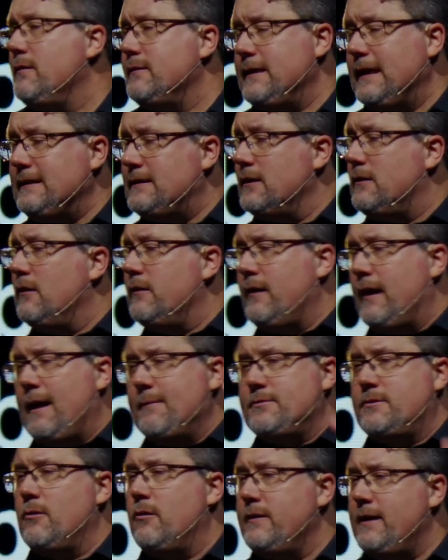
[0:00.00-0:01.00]
it's easy to go to your
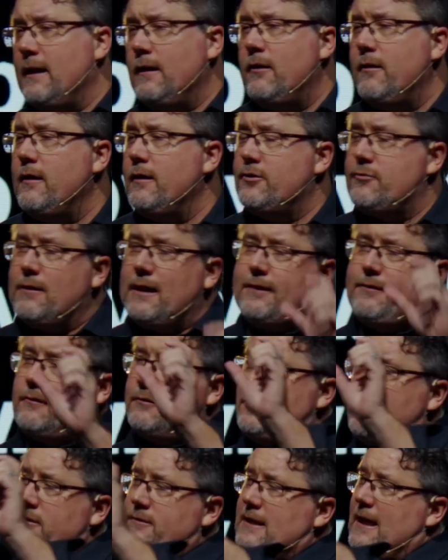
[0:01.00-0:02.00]
app store, download it. It's right there
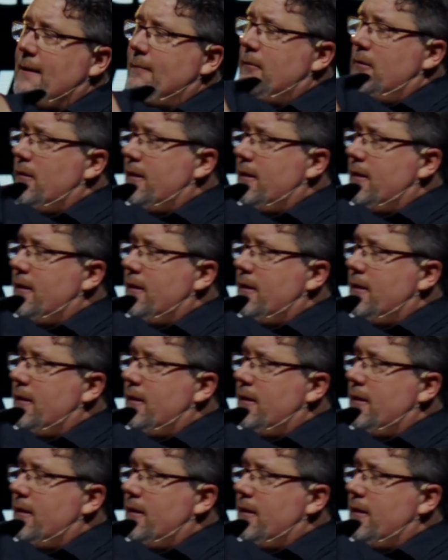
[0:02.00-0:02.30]
on the church app.